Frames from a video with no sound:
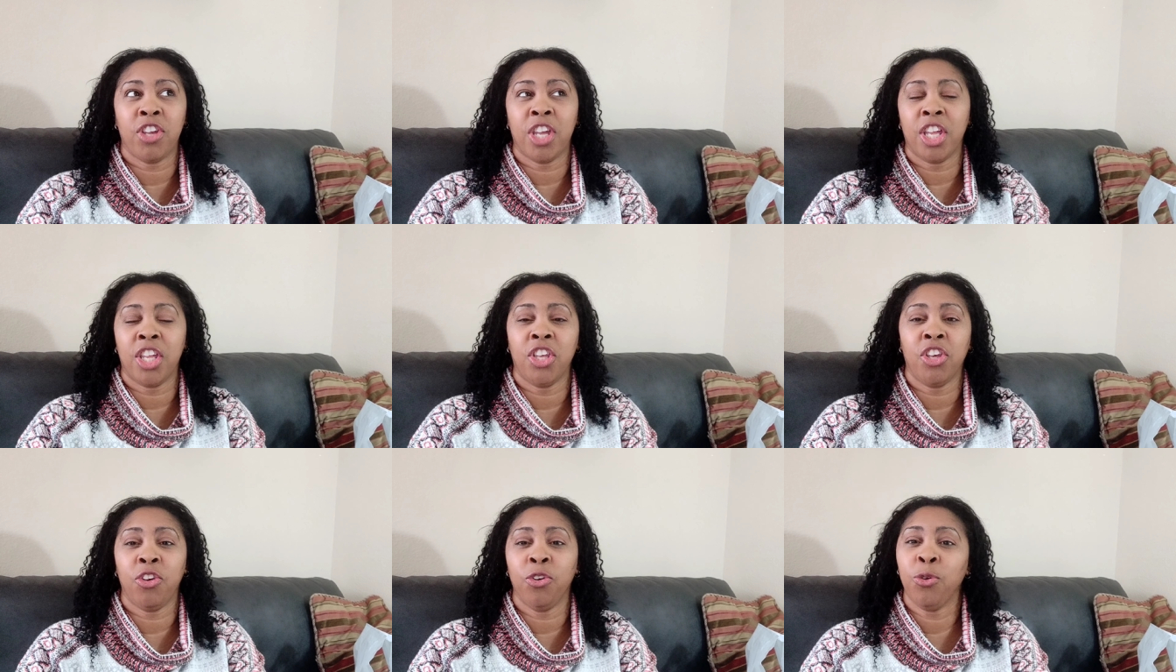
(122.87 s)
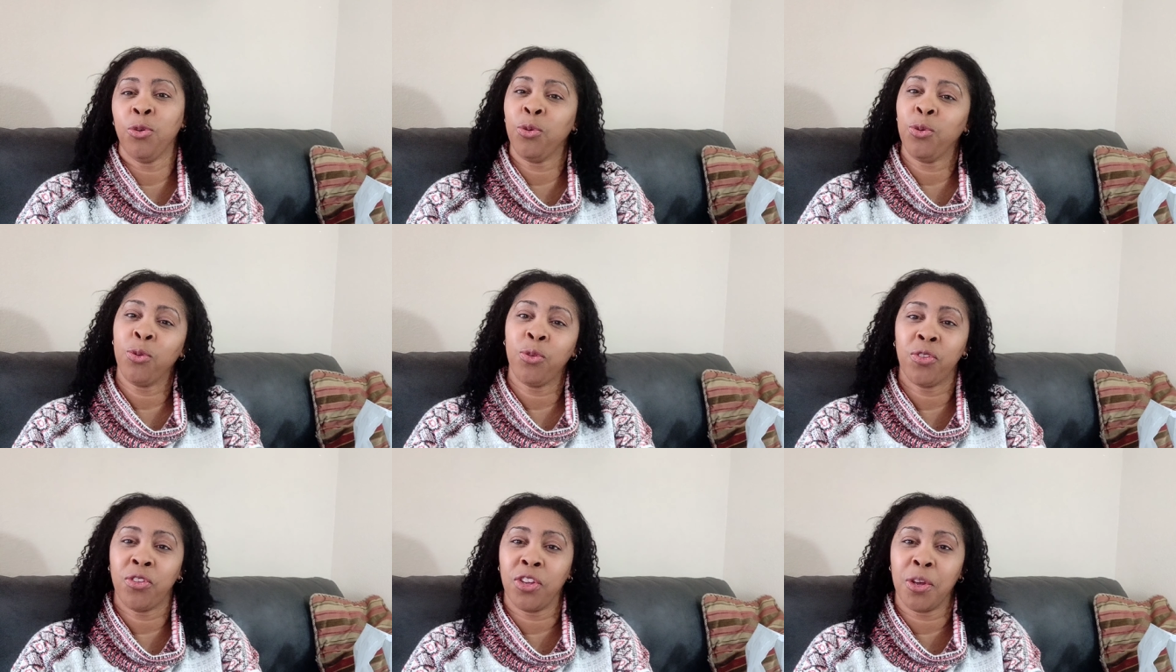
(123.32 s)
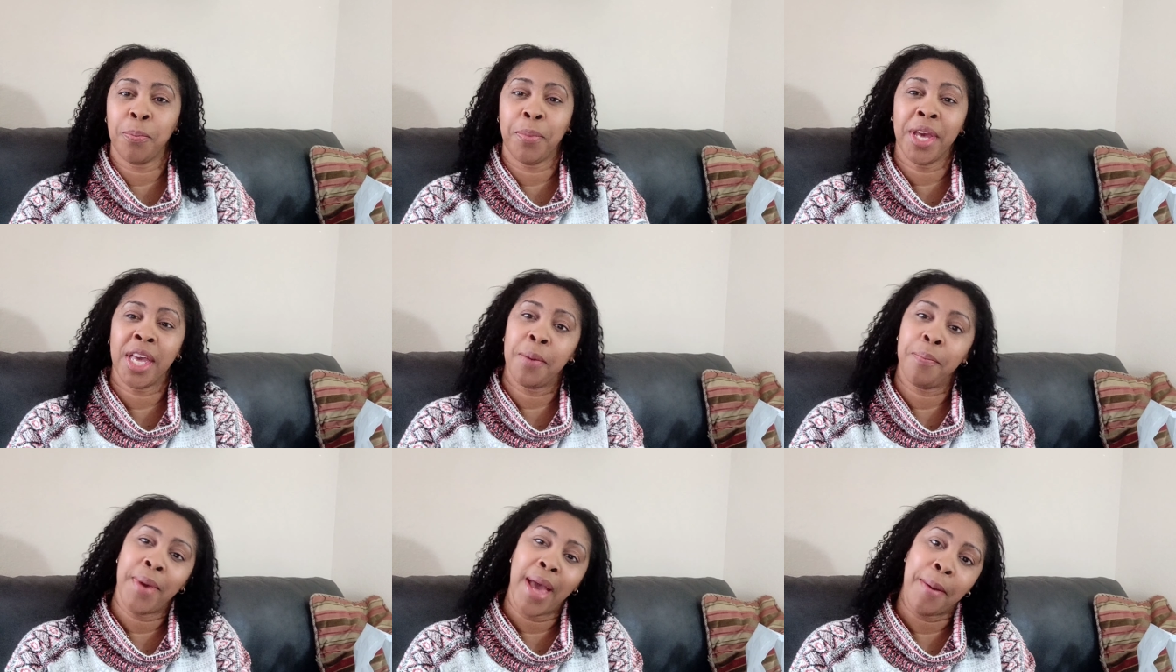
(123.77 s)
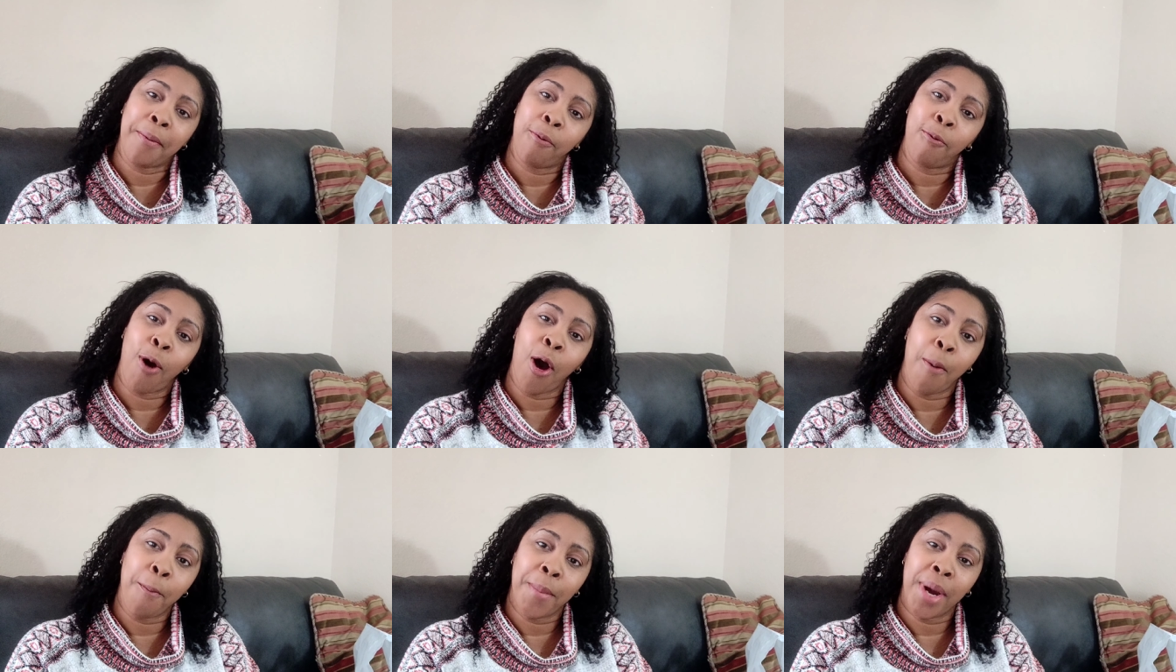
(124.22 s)
you can use. You can pick up at
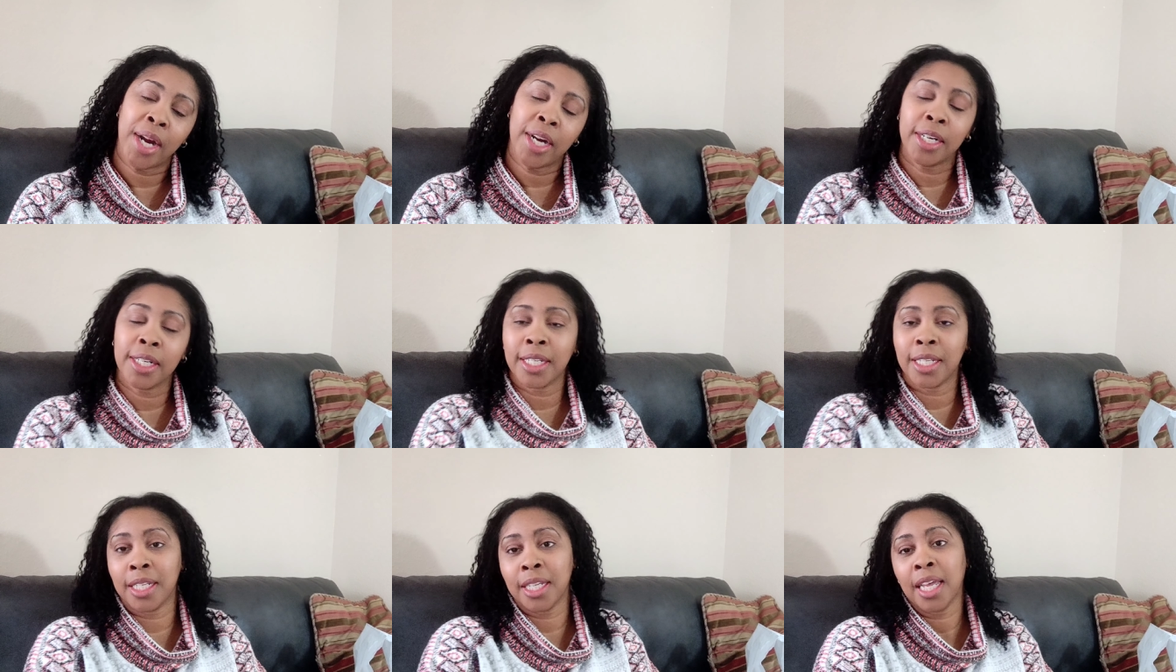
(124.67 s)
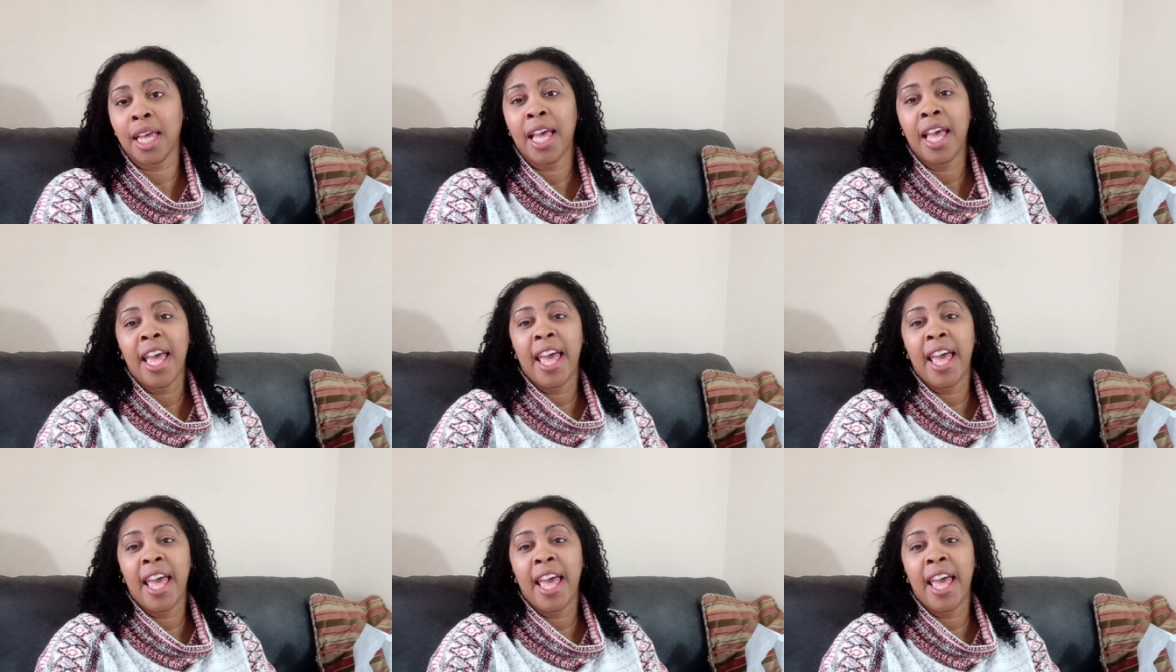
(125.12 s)
Walmart,